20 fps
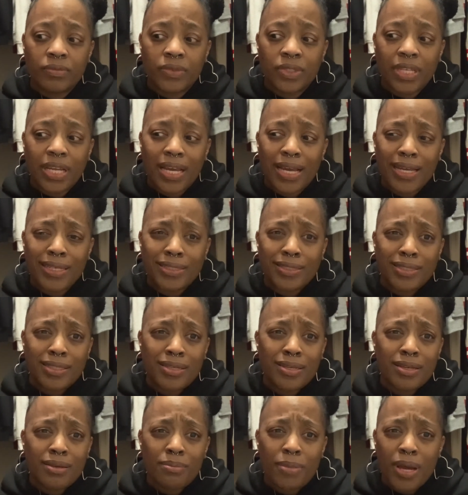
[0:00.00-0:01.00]
I just
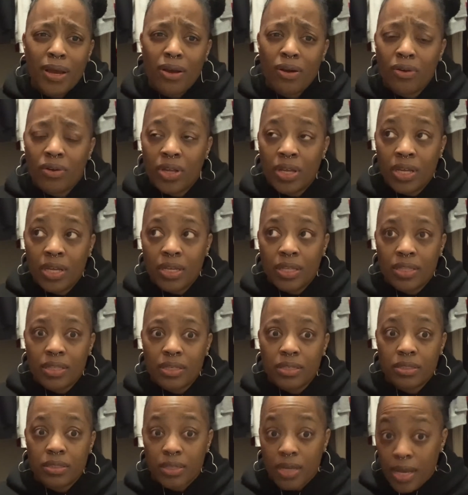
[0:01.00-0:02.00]
think about this
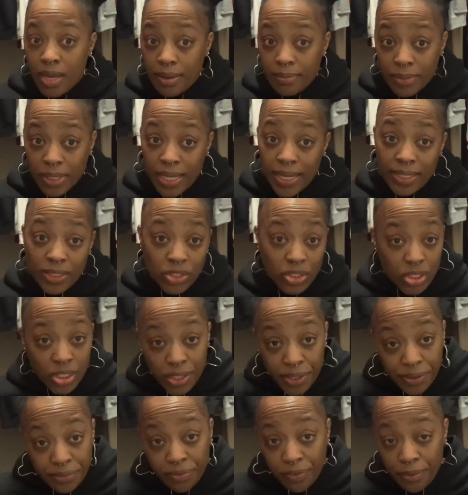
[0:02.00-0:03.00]
time last
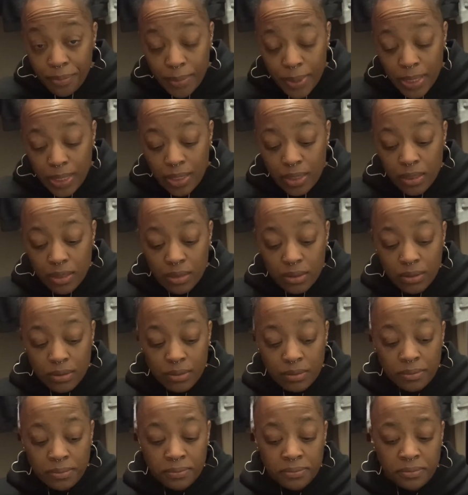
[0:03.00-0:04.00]
year for me,
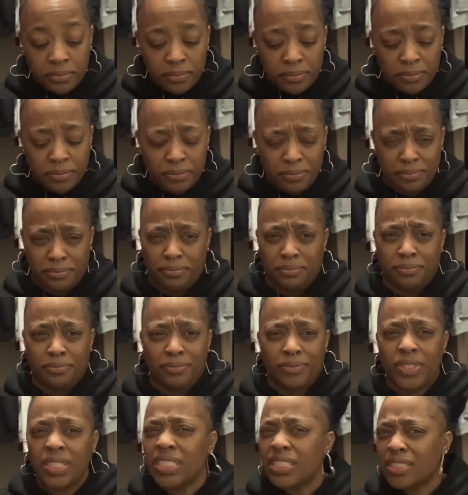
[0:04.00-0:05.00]

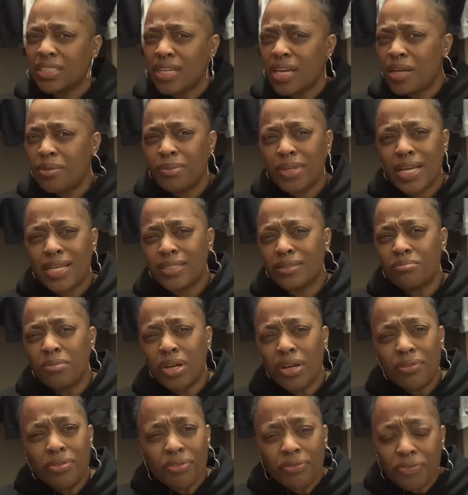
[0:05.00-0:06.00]
this time last
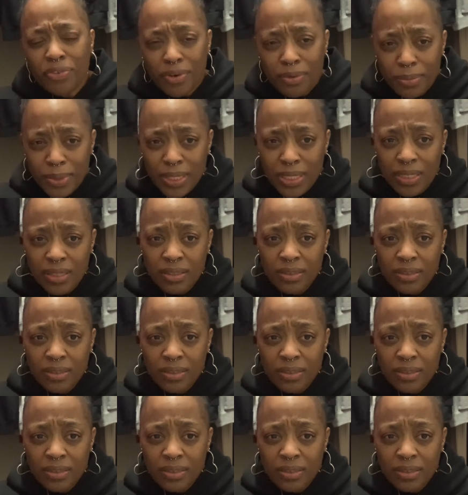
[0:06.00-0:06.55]
month for me.